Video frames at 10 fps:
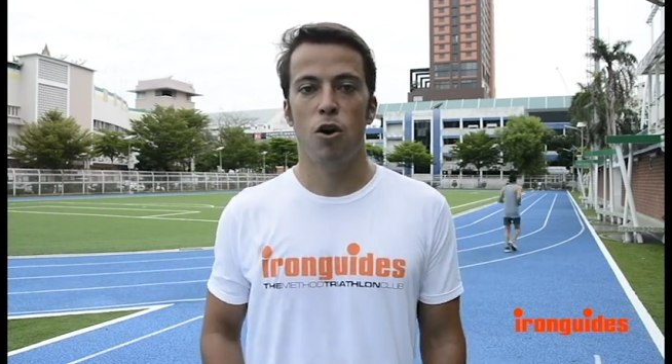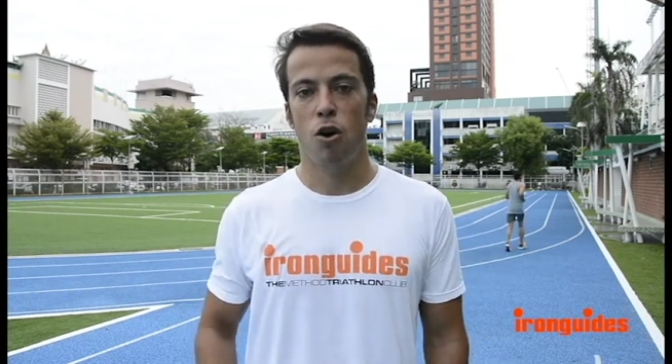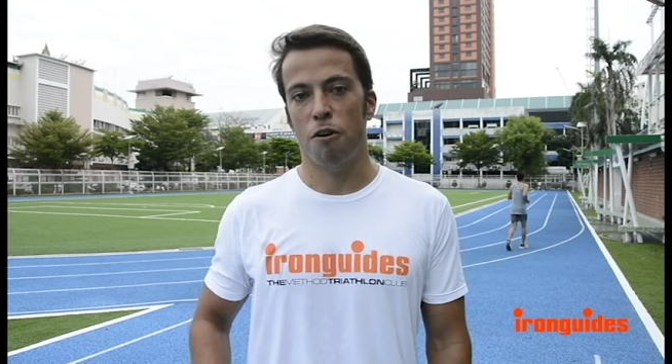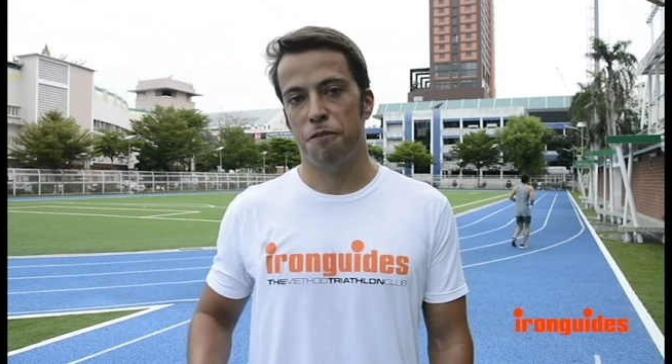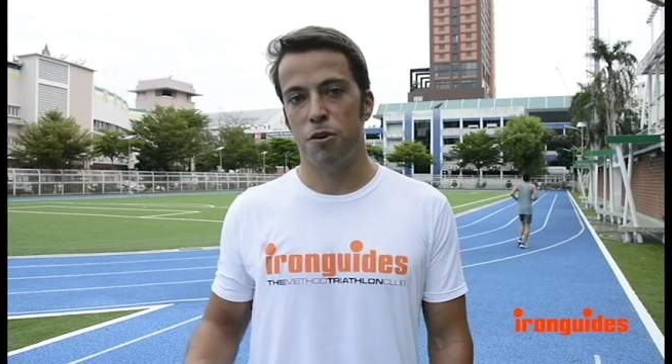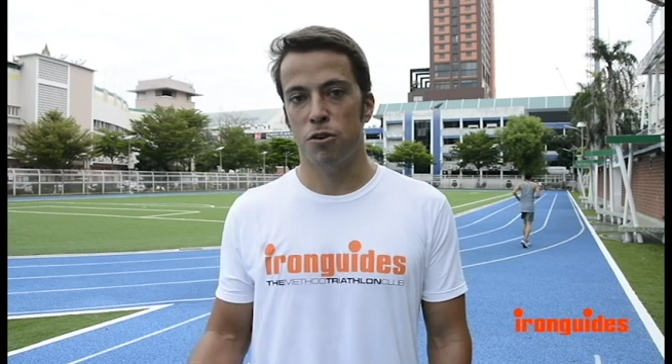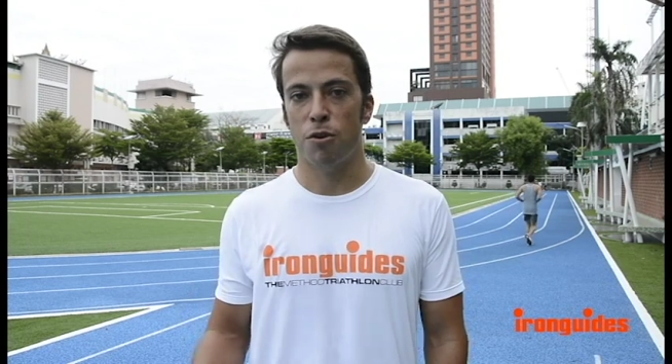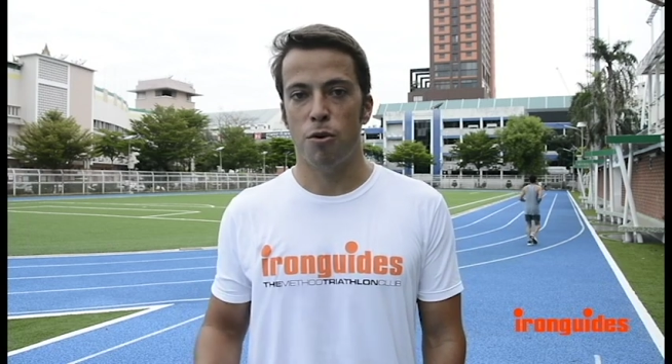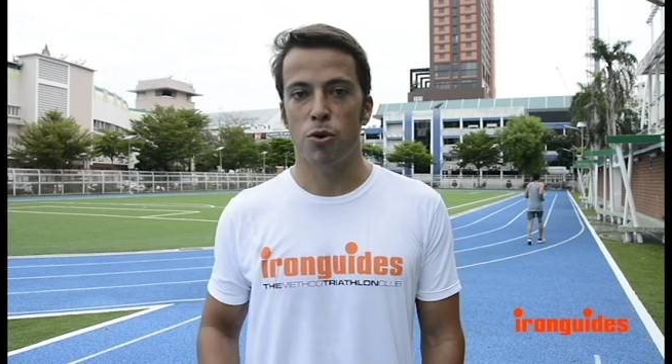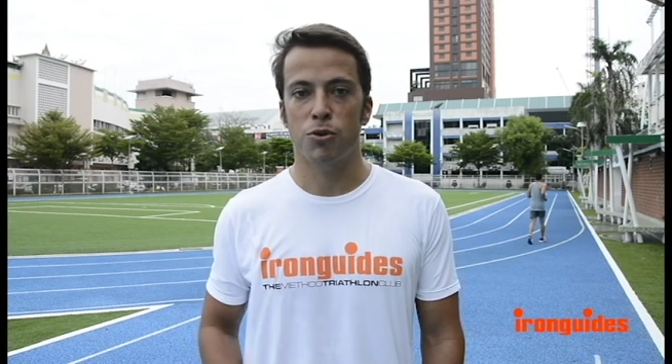Or if you're on the
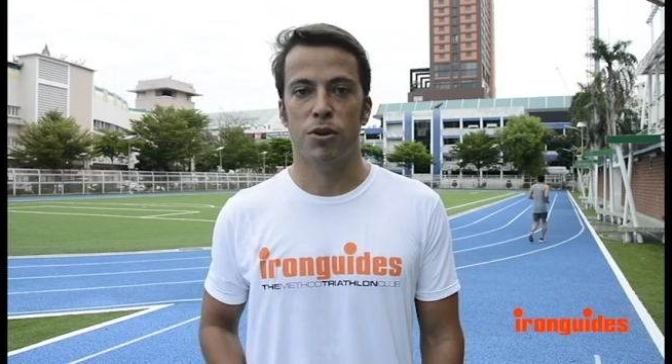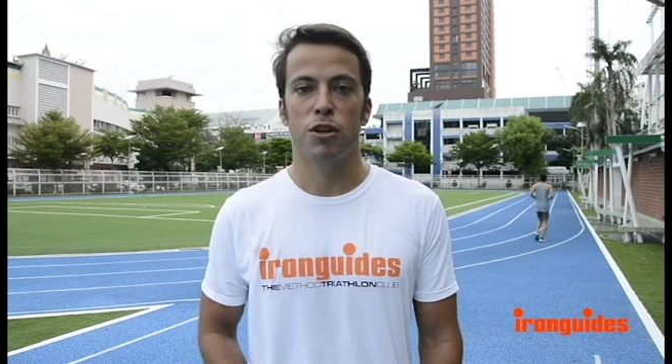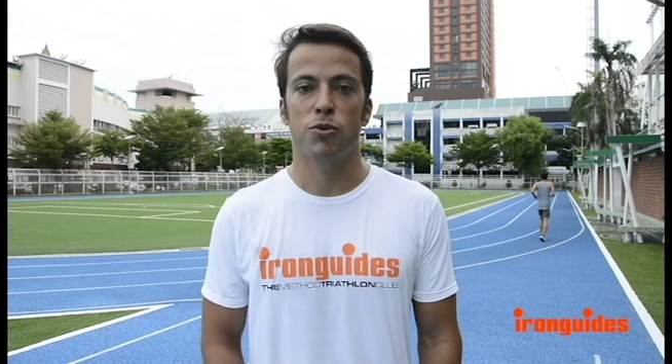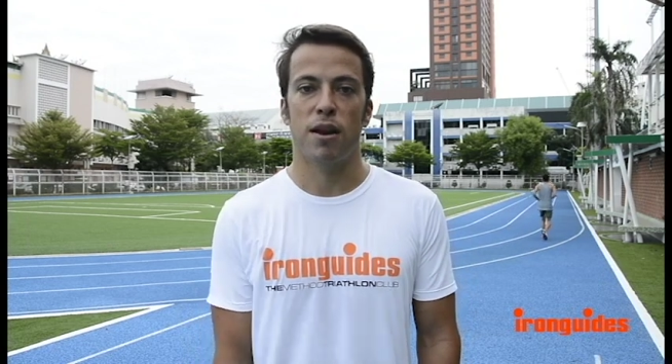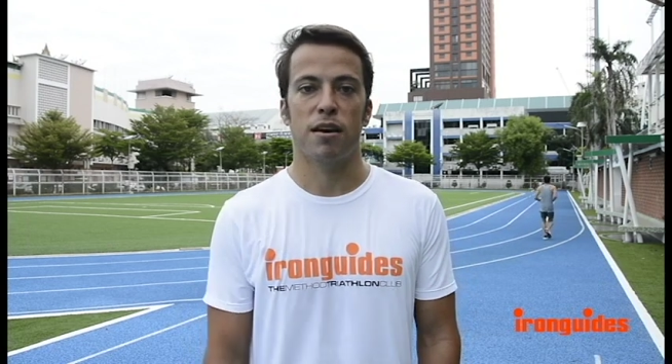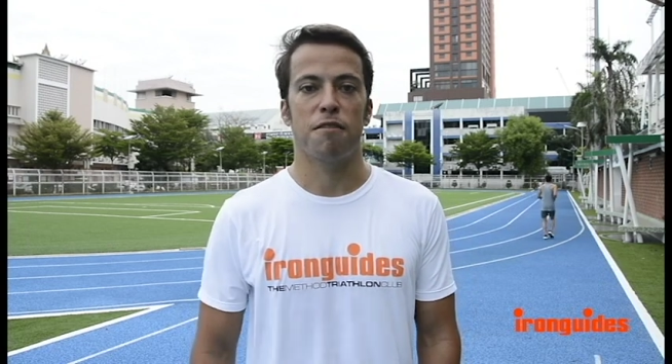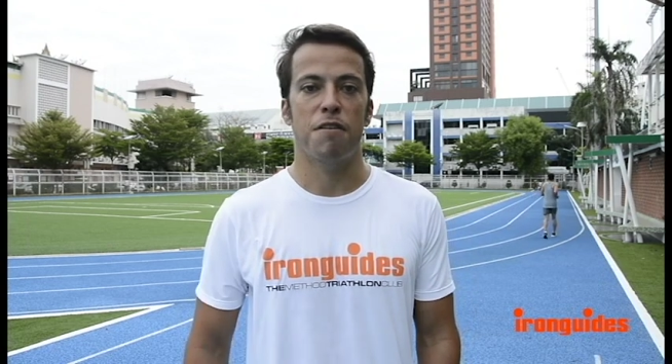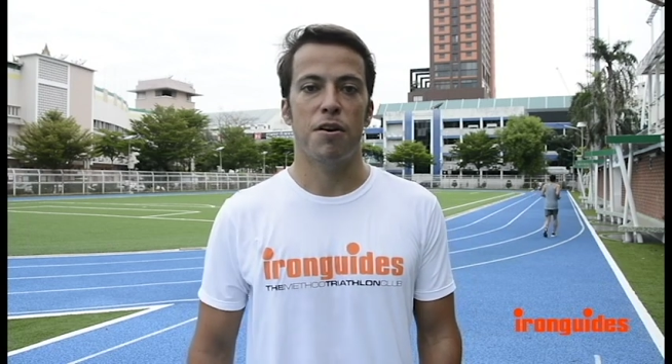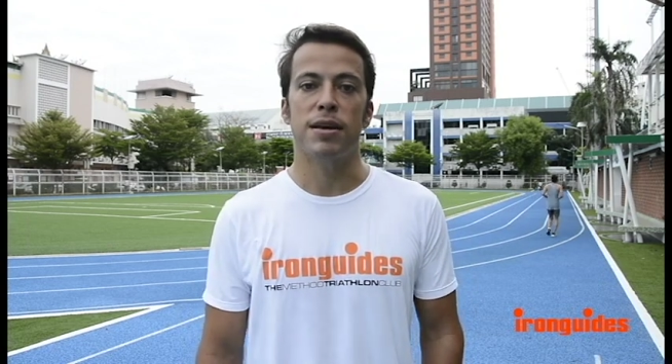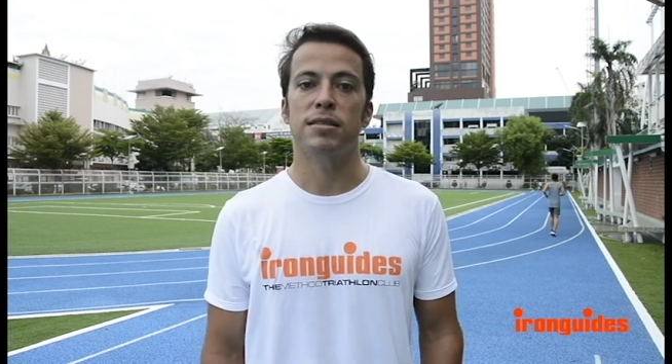road, you can do like a
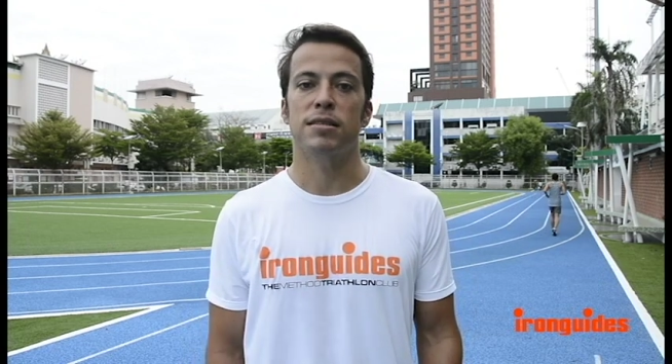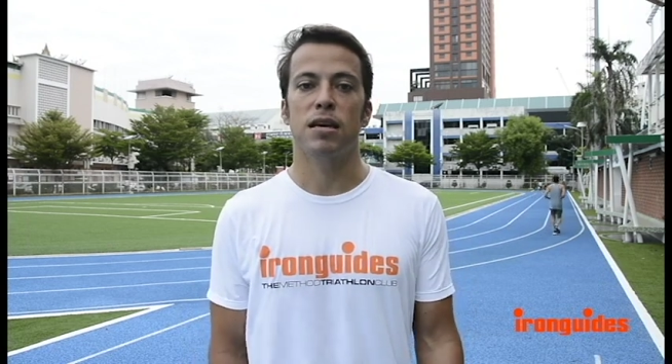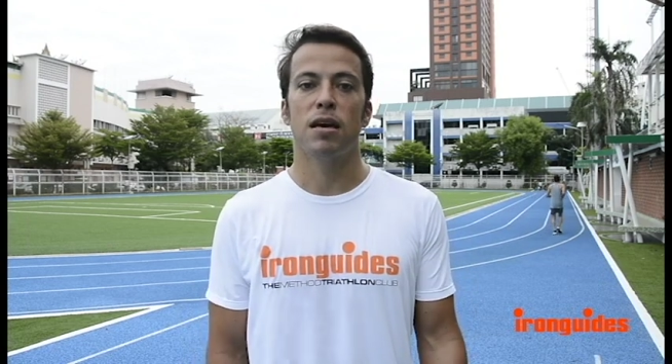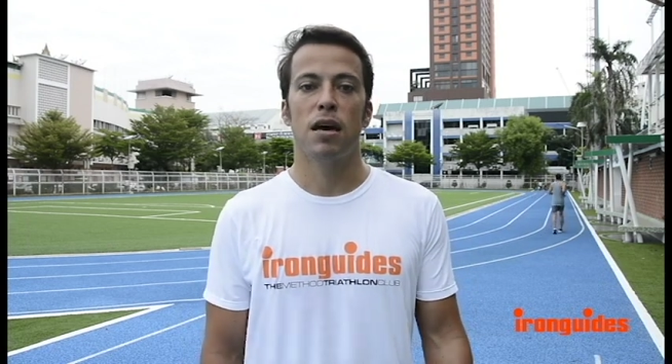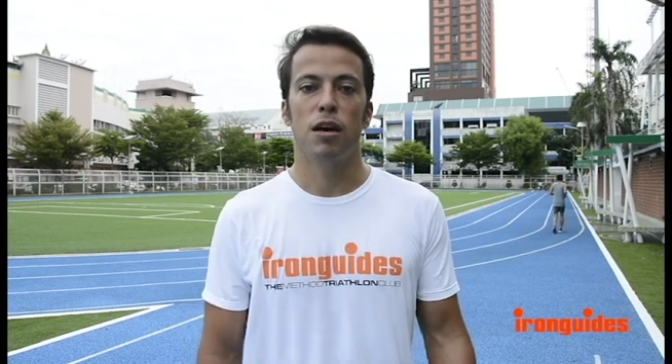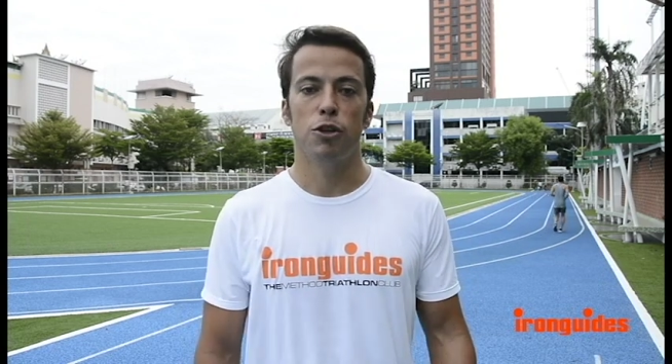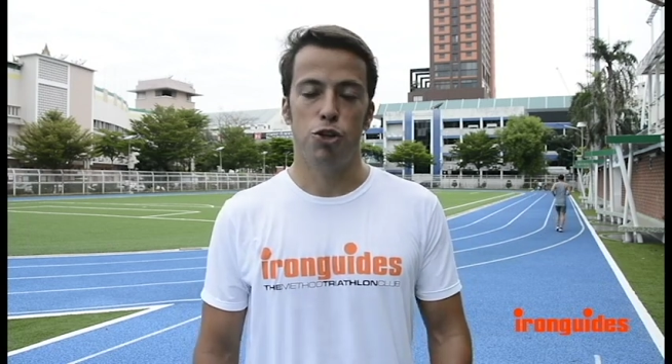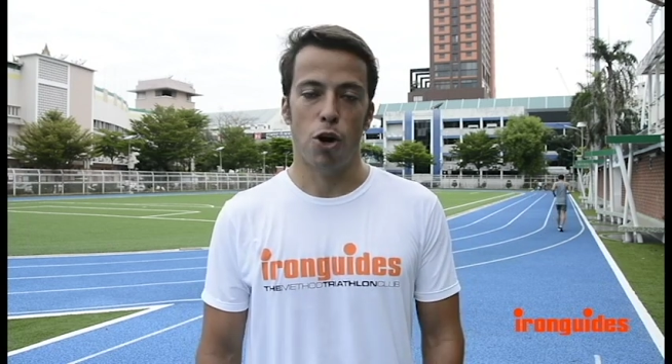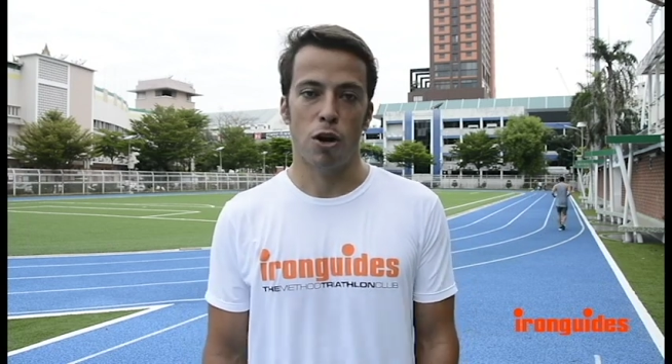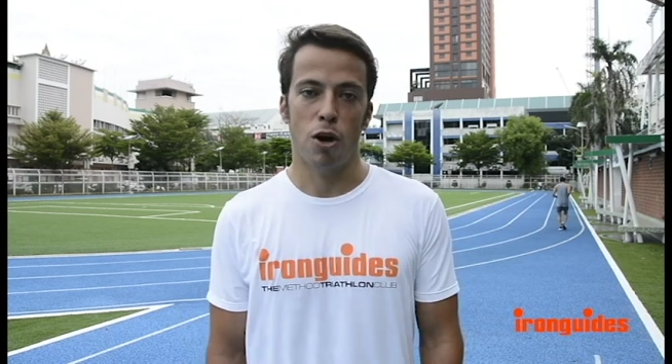very easy
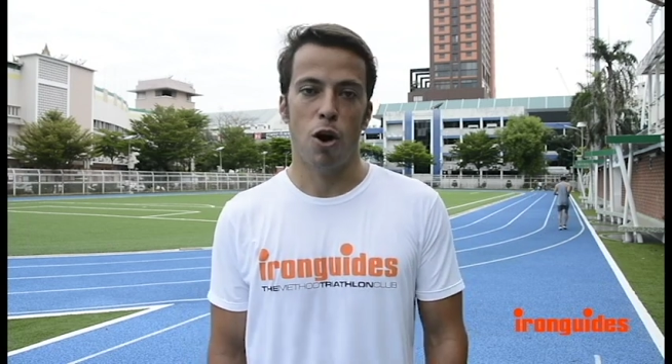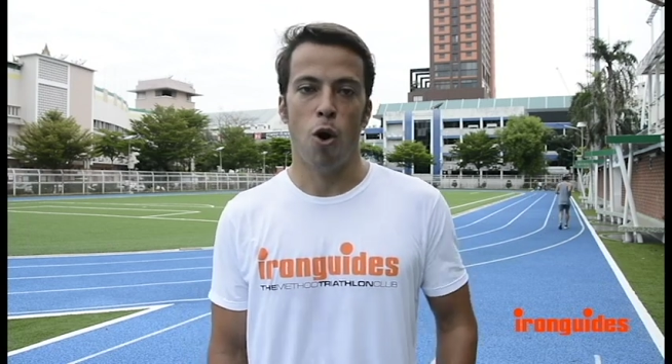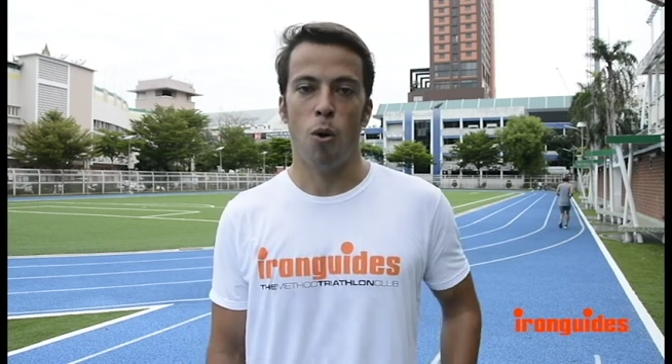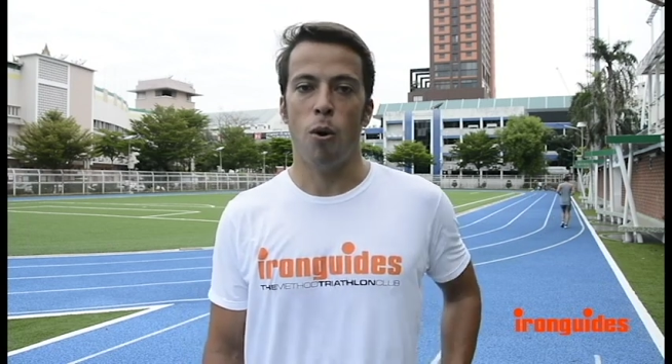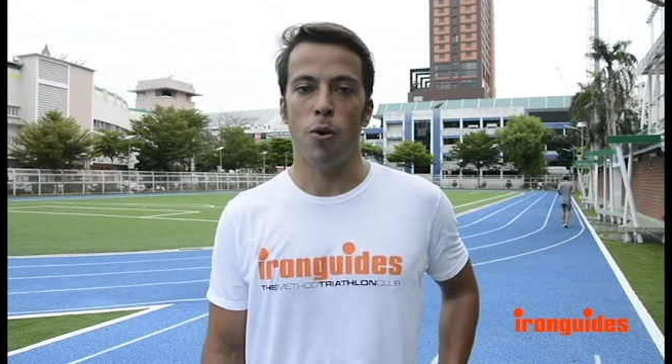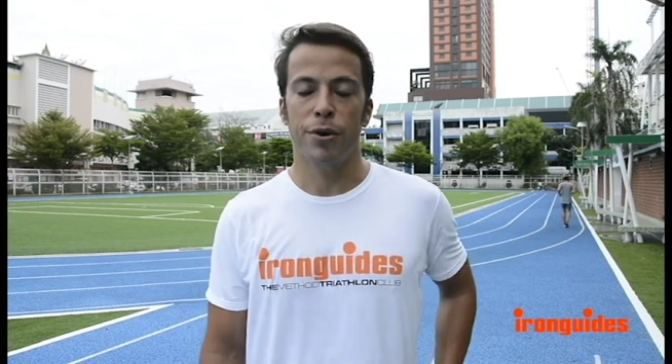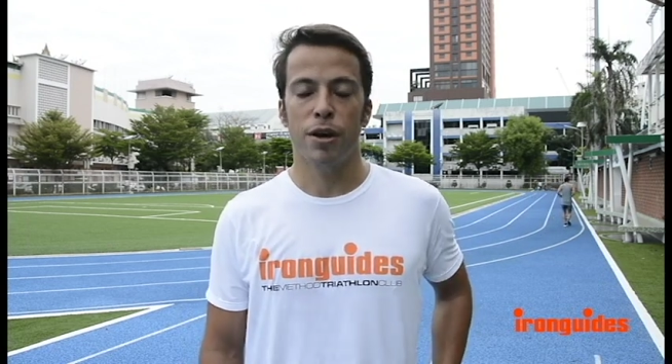jog or walk.